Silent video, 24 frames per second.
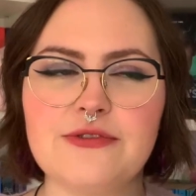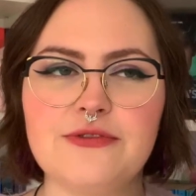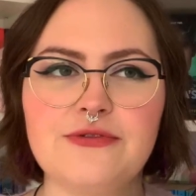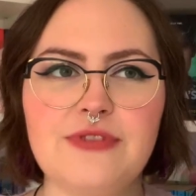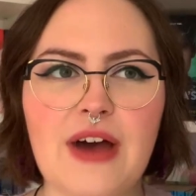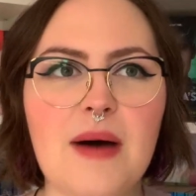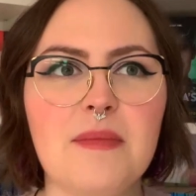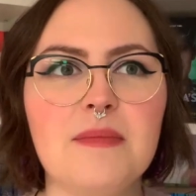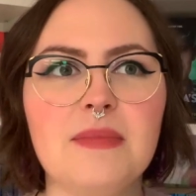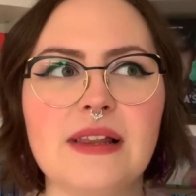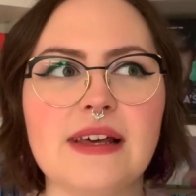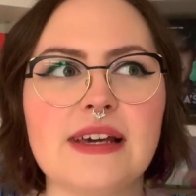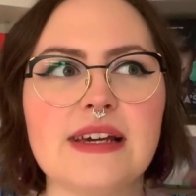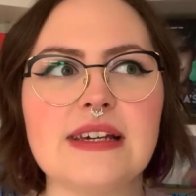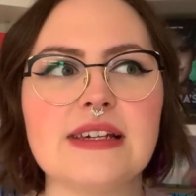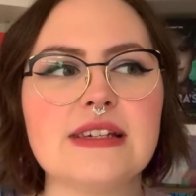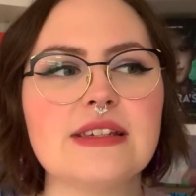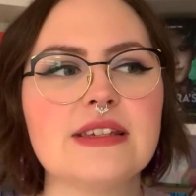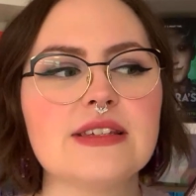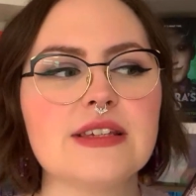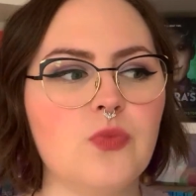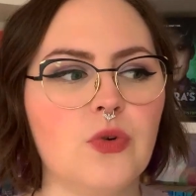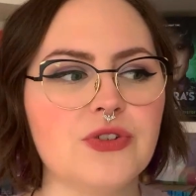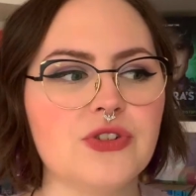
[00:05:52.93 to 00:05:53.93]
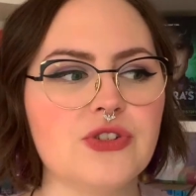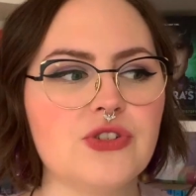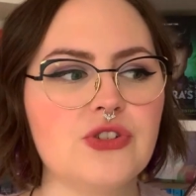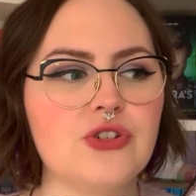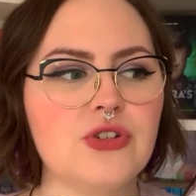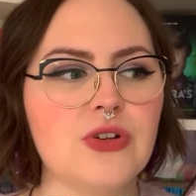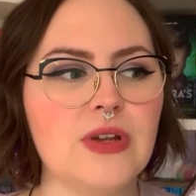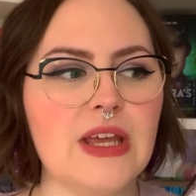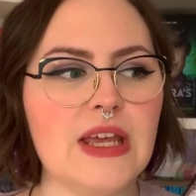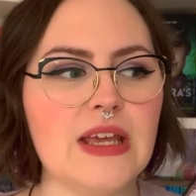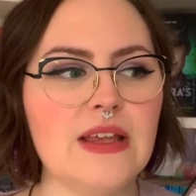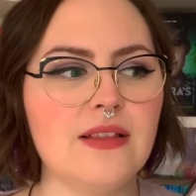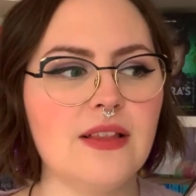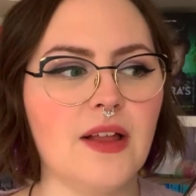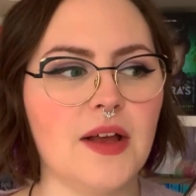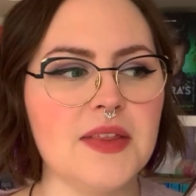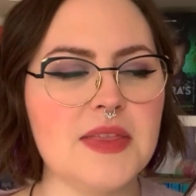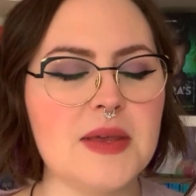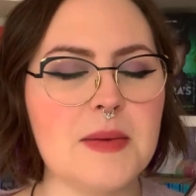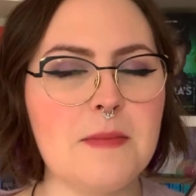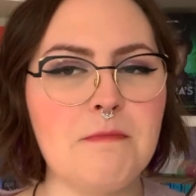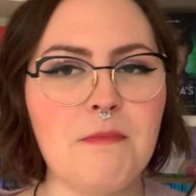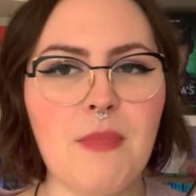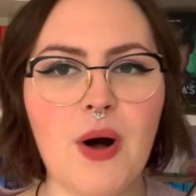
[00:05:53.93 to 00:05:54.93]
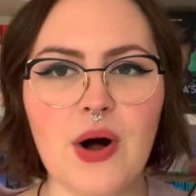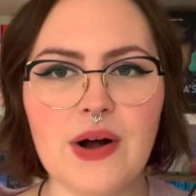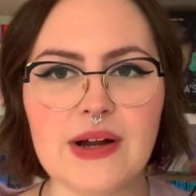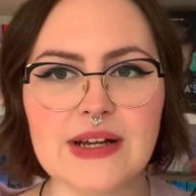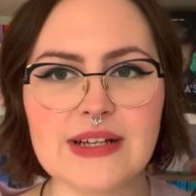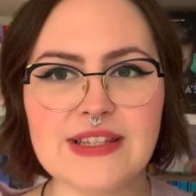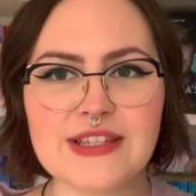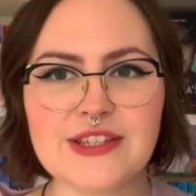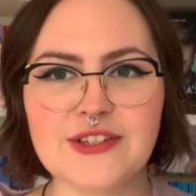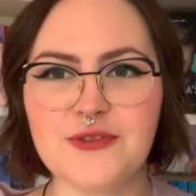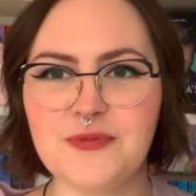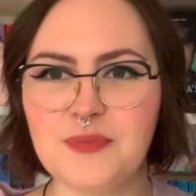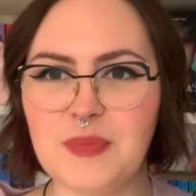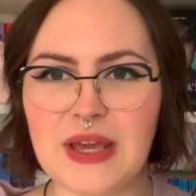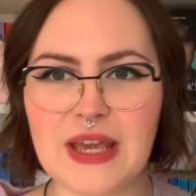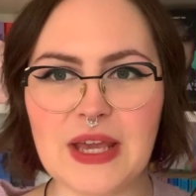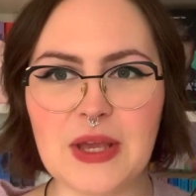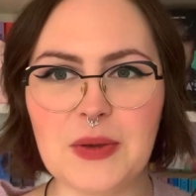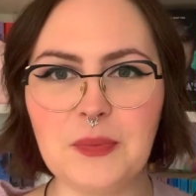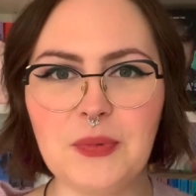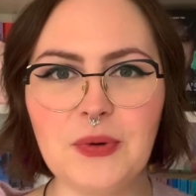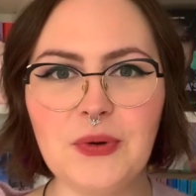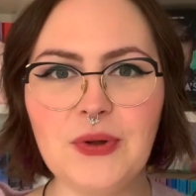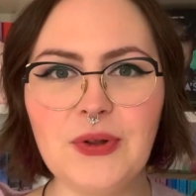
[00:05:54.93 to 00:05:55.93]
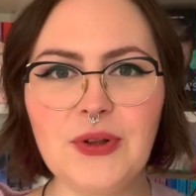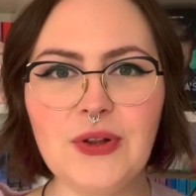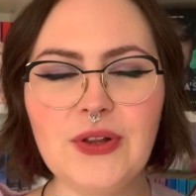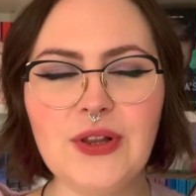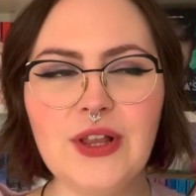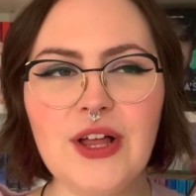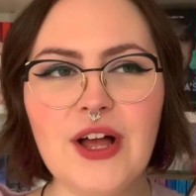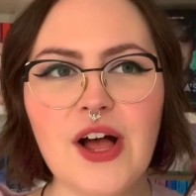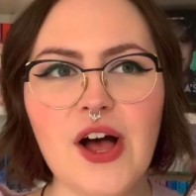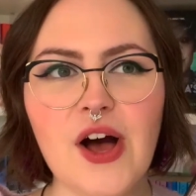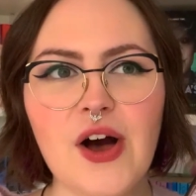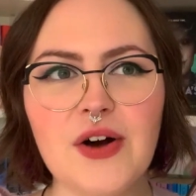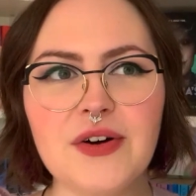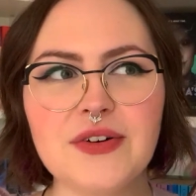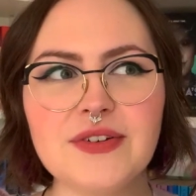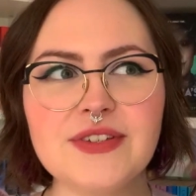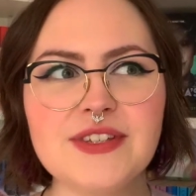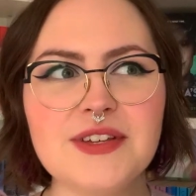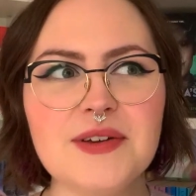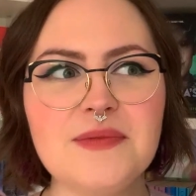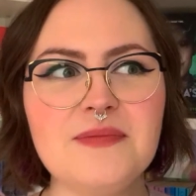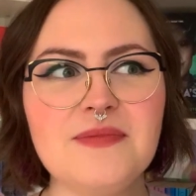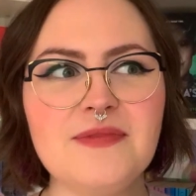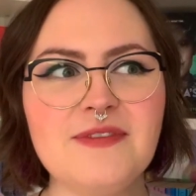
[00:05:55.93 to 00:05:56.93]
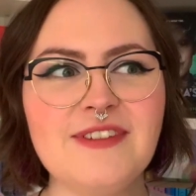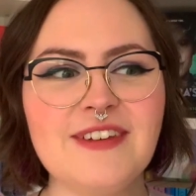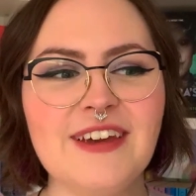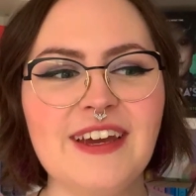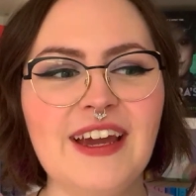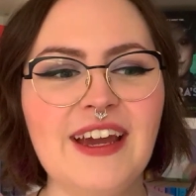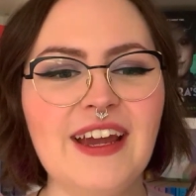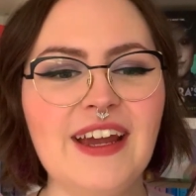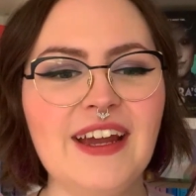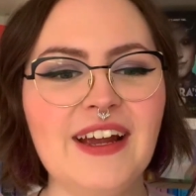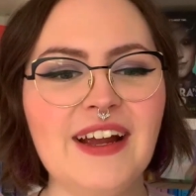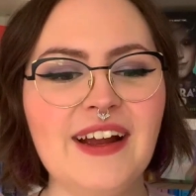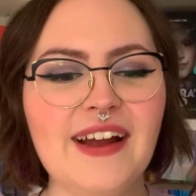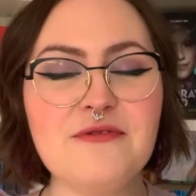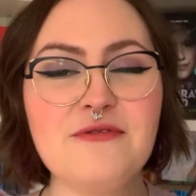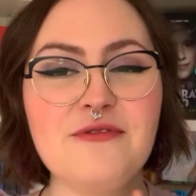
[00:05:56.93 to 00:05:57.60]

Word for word: families wants to eat like the minds of people or something.